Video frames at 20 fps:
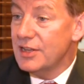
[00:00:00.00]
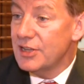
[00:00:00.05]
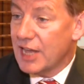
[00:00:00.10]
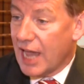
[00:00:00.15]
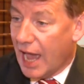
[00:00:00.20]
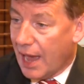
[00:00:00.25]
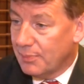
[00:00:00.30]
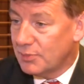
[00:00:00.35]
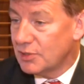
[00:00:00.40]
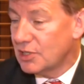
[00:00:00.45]

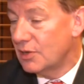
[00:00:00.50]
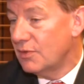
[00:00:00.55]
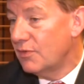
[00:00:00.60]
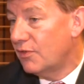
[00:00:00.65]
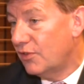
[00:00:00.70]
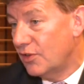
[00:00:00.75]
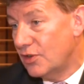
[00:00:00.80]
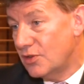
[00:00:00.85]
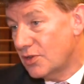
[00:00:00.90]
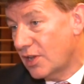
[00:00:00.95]
Camden
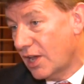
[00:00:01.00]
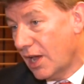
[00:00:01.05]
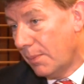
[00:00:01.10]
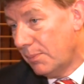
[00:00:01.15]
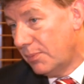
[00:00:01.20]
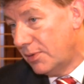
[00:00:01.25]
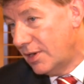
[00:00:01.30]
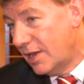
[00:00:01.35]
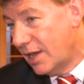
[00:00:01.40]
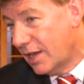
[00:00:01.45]
Food
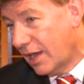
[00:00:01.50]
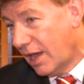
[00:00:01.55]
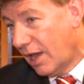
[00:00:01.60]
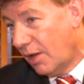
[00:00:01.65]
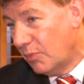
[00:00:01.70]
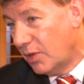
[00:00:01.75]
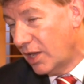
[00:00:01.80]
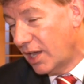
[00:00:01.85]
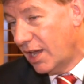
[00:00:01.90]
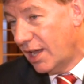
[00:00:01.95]
Company are
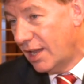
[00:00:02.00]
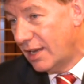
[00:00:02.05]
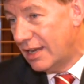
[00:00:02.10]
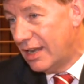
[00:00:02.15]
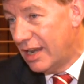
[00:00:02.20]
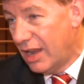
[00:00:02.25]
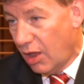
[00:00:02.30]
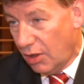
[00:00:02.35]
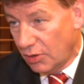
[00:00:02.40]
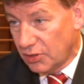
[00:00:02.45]
coming
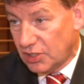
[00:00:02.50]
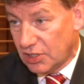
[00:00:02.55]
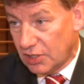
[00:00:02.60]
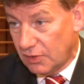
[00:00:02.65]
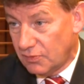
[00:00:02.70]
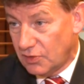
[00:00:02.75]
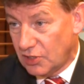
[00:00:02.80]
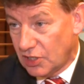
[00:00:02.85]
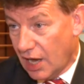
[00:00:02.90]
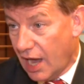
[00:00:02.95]
in, lots
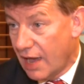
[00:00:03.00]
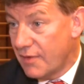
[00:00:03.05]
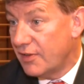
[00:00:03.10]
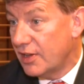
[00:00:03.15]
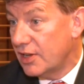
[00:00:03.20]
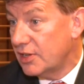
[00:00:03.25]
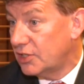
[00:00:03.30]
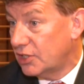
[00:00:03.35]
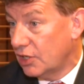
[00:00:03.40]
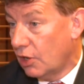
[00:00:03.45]
of
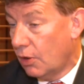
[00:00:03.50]
diverse